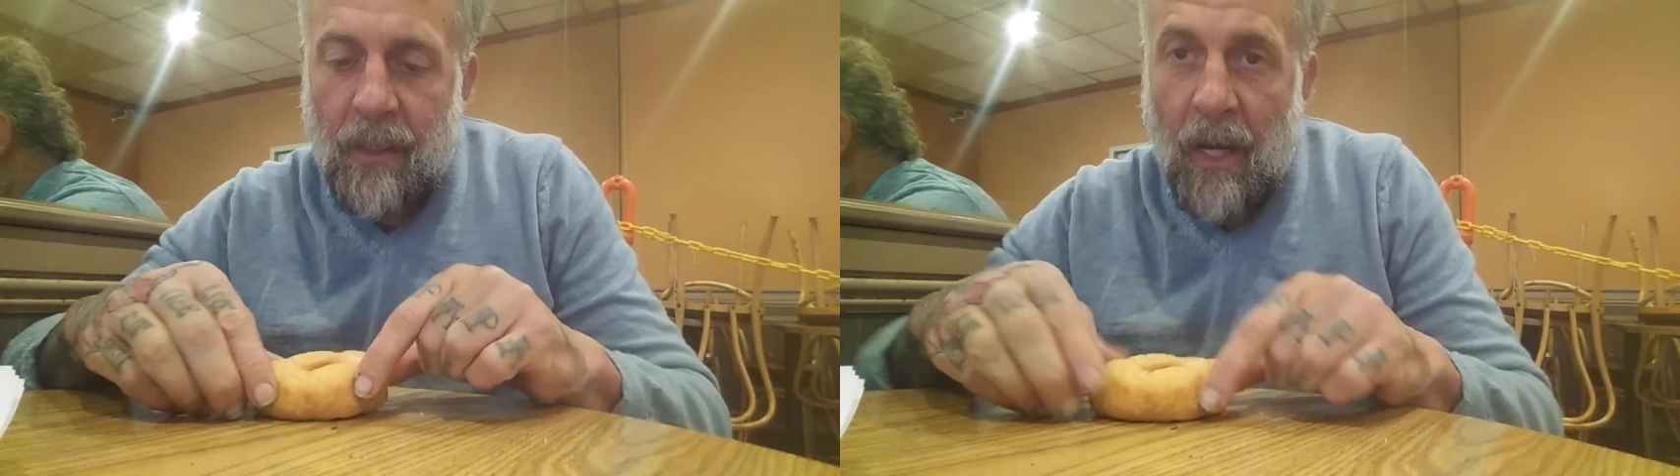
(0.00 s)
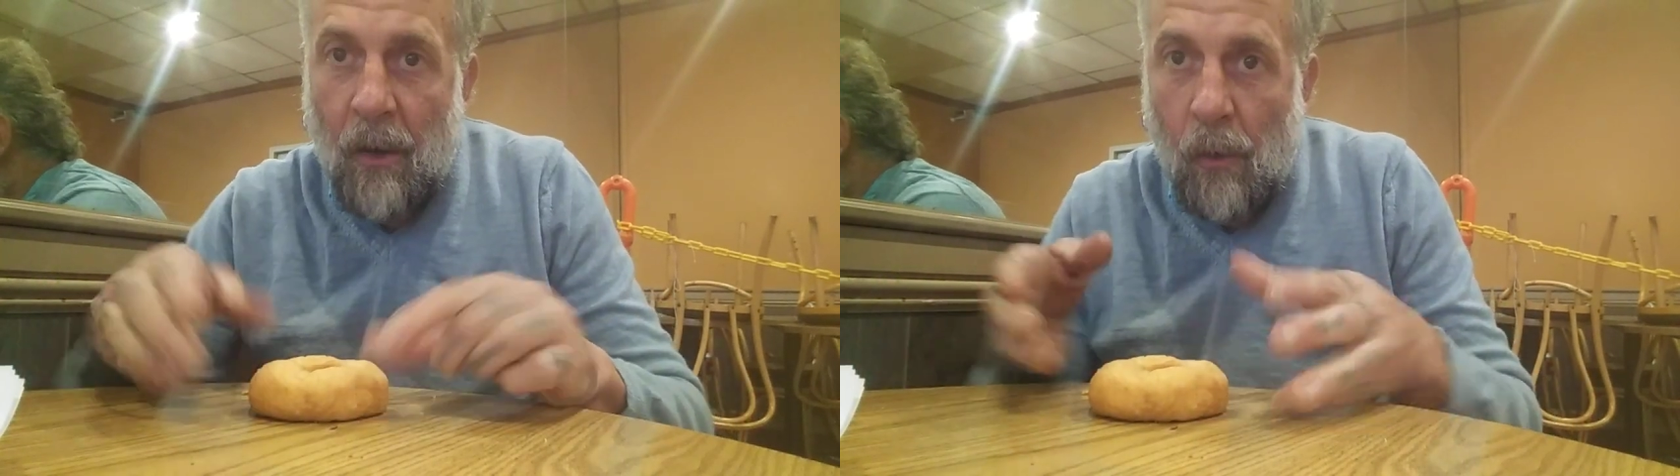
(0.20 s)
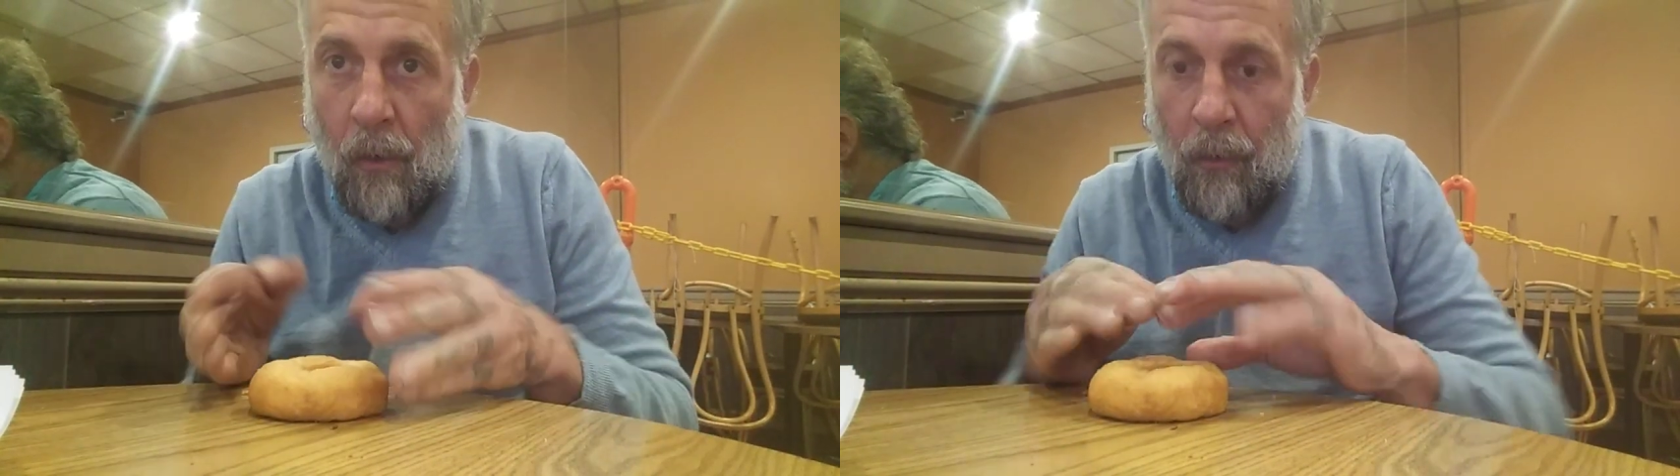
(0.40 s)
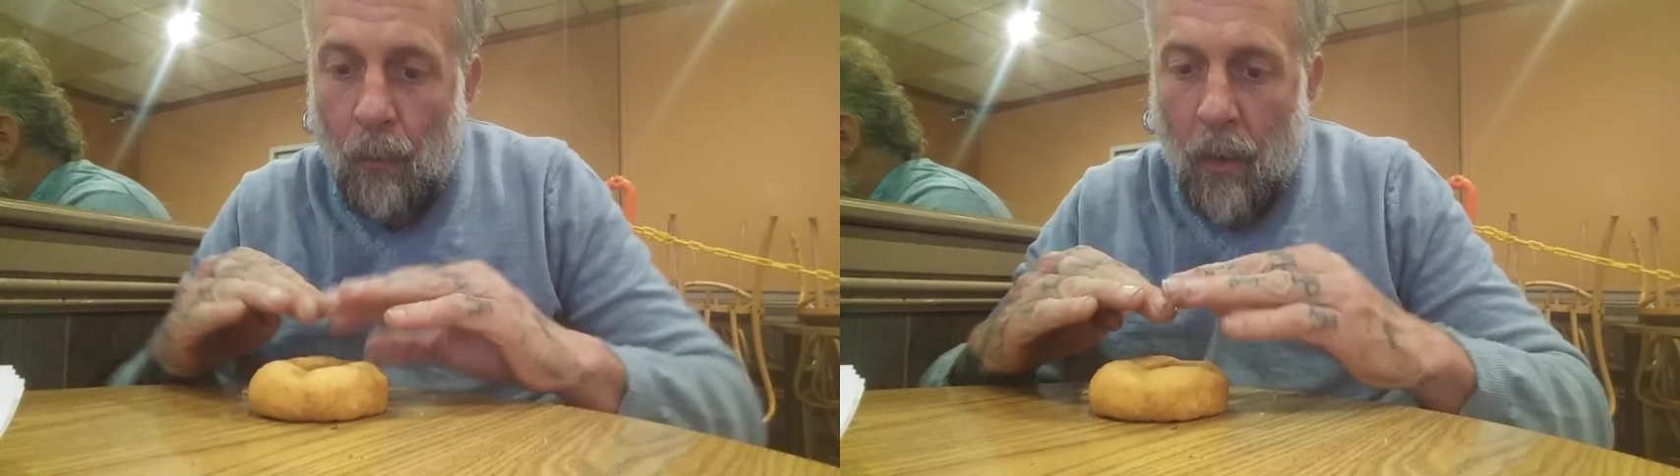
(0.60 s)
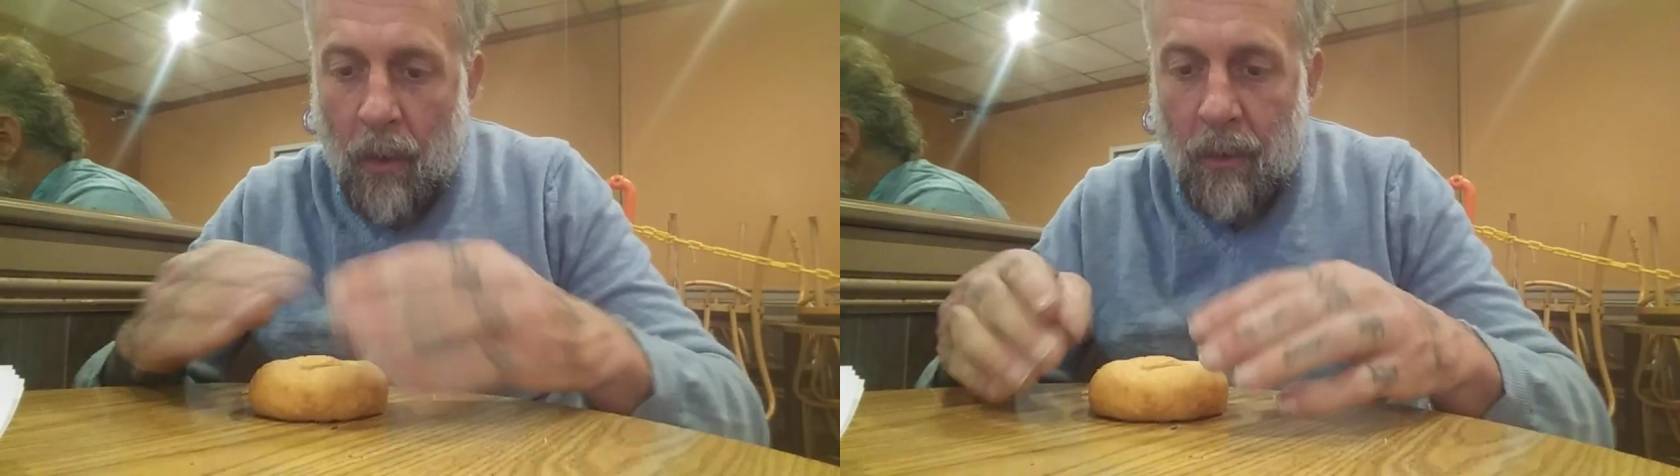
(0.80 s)
now all the
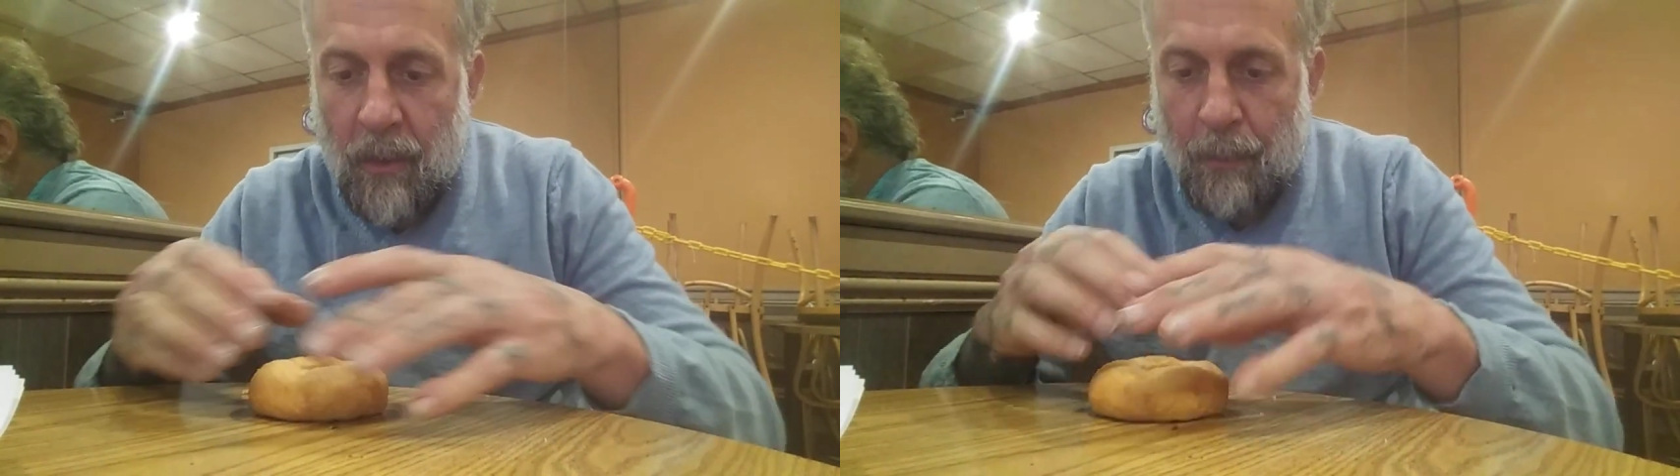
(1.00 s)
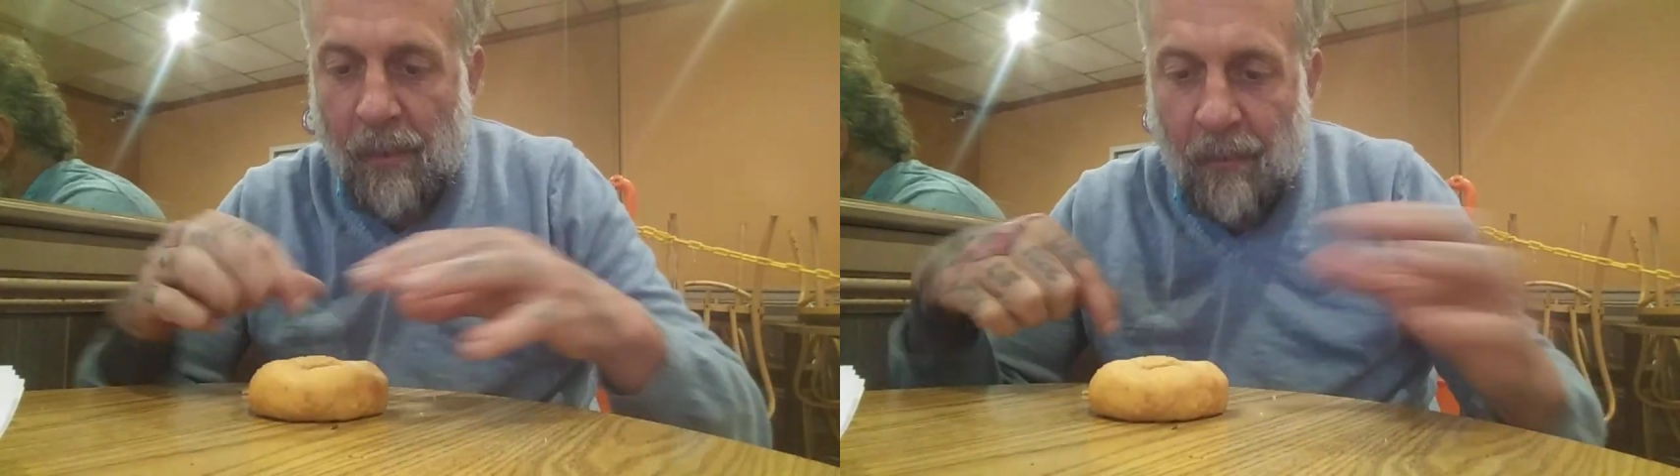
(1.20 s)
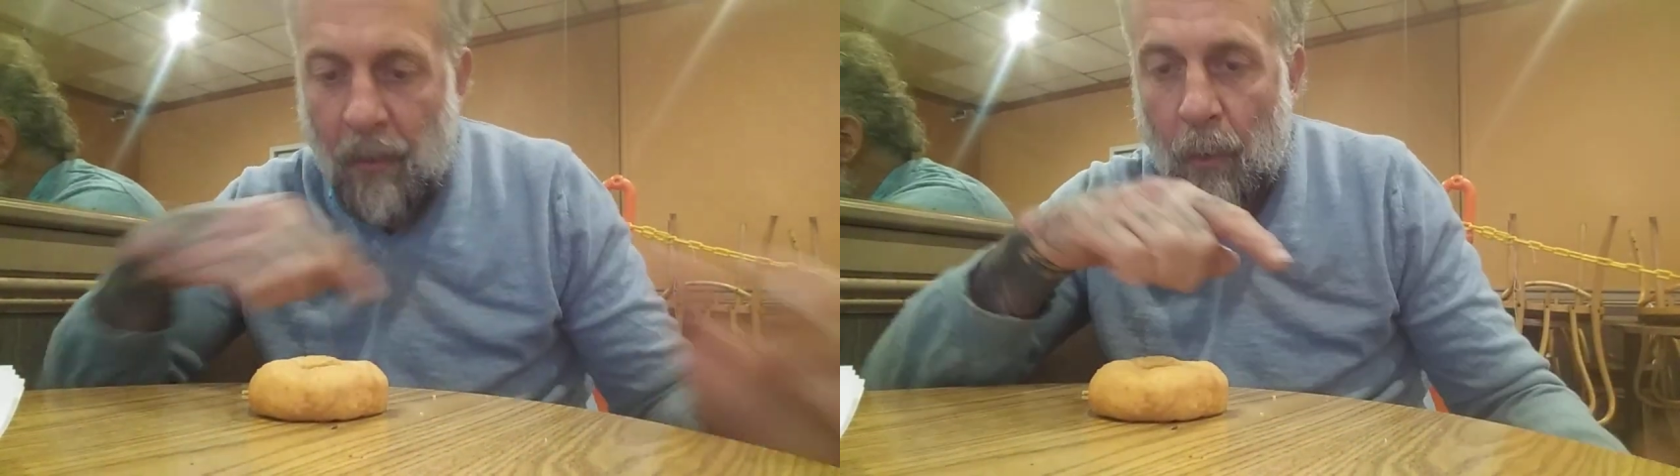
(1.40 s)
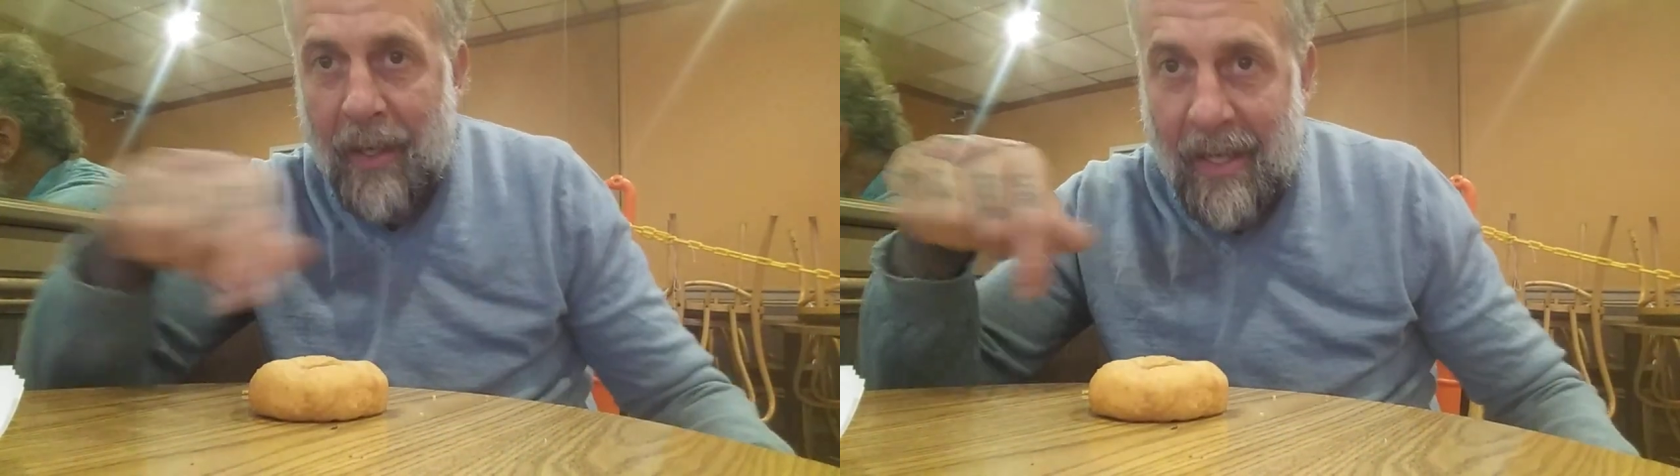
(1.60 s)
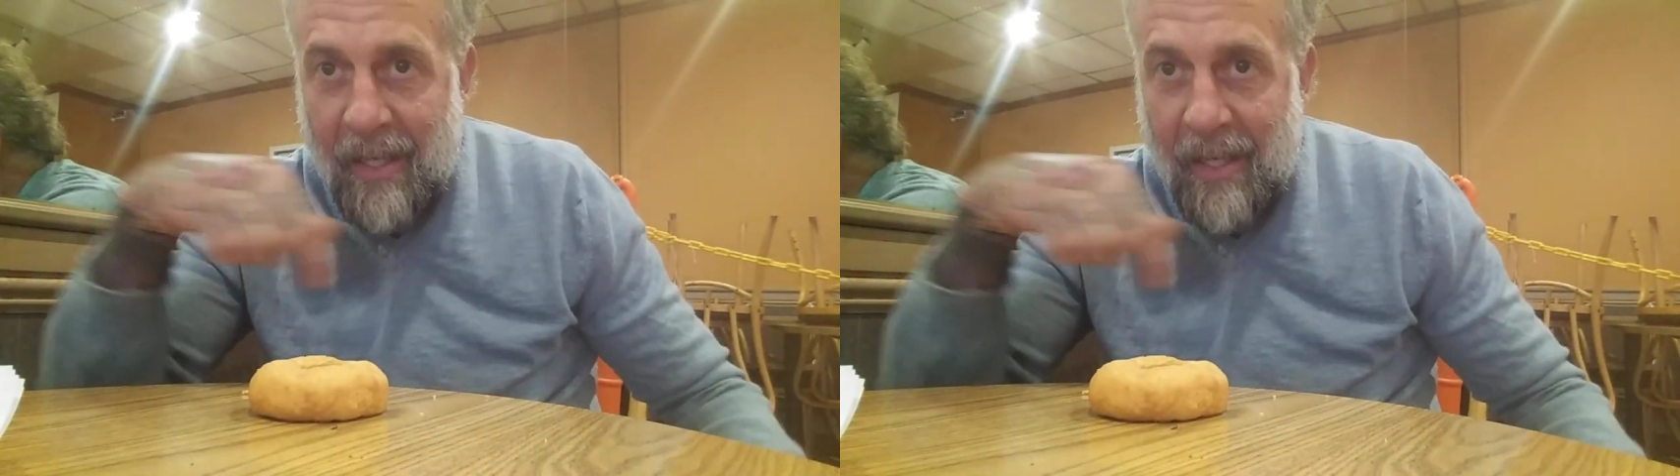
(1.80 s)
water that's been flowing